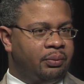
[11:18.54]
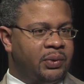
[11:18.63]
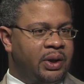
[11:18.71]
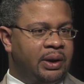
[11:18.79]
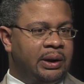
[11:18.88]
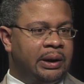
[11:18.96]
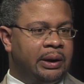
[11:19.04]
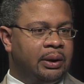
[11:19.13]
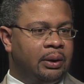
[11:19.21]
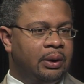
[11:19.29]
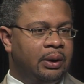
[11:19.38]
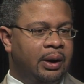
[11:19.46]
In the
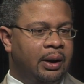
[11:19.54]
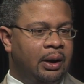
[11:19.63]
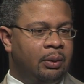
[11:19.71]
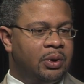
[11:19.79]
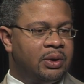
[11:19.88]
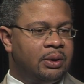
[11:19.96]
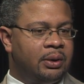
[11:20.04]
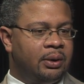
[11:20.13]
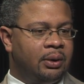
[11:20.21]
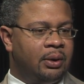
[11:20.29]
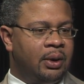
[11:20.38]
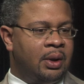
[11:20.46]
end, the aim is
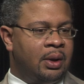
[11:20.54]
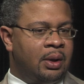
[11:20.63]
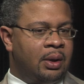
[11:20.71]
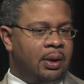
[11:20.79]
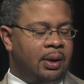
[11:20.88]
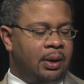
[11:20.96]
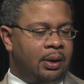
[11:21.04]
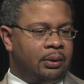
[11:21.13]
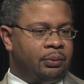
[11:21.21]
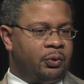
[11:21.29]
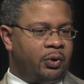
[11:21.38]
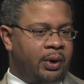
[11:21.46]
to
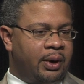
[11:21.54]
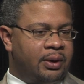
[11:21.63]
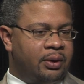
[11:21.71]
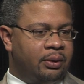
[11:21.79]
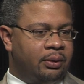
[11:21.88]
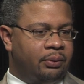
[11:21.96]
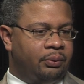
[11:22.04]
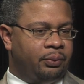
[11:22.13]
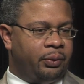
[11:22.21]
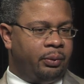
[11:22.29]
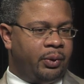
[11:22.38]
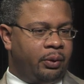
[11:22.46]
try to
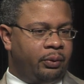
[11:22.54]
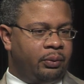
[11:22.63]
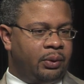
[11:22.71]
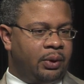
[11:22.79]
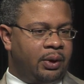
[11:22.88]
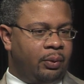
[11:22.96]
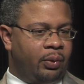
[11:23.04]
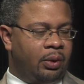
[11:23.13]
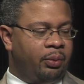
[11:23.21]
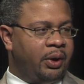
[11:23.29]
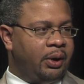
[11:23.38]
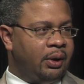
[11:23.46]
promote
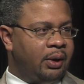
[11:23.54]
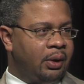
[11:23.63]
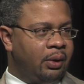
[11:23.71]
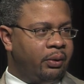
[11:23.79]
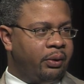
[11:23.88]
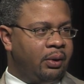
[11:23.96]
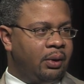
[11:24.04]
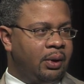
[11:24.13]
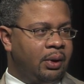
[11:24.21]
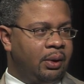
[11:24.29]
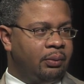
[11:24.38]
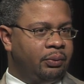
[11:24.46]
well-being and health,
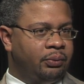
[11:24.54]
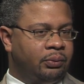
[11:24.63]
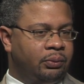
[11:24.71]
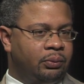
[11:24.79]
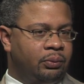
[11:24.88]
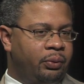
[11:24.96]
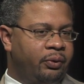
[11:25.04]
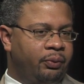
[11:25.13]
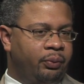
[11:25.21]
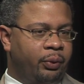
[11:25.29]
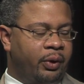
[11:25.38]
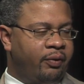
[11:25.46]

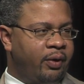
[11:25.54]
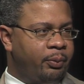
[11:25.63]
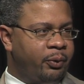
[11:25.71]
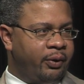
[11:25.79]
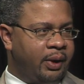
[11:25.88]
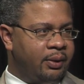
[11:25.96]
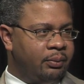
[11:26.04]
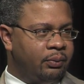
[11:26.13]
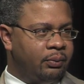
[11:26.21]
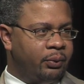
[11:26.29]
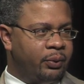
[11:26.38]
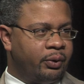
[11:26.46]

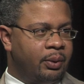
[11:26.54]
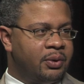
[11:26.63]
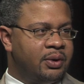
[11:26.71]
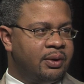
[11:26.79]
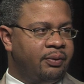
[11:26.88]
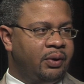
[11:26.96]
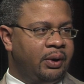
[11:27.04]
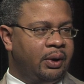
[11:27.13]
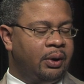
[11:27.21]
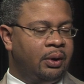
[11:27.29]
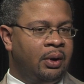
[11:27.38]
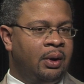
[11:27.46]
providing prescriptions if
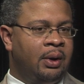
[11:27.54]
needed,